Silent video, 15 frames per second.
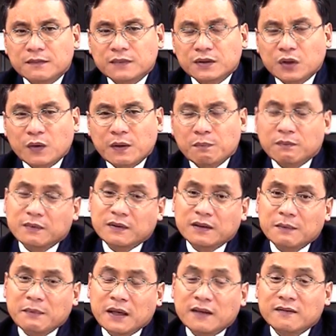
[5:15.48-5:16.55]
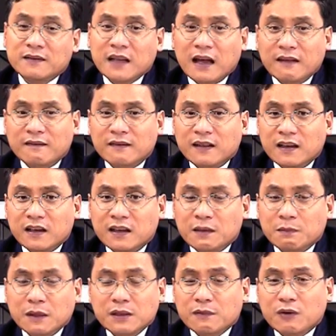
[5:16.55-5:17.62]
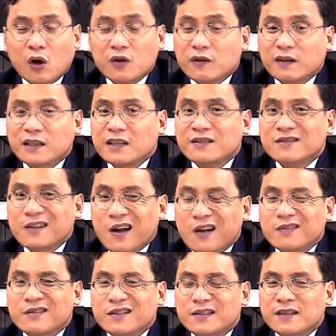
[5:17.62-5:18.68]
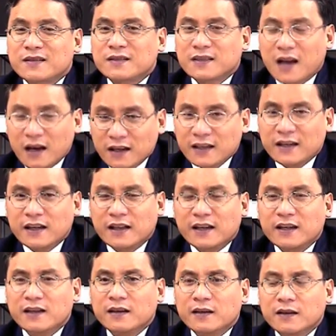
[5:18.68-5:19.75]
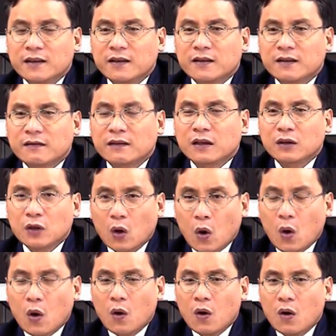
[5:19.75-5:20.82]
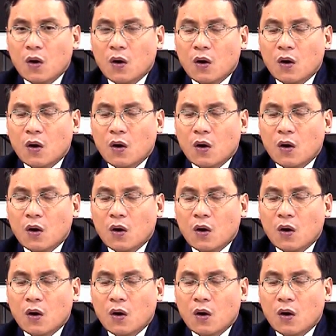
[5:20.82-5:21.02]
So they mean that the place of contract is not necessarily the law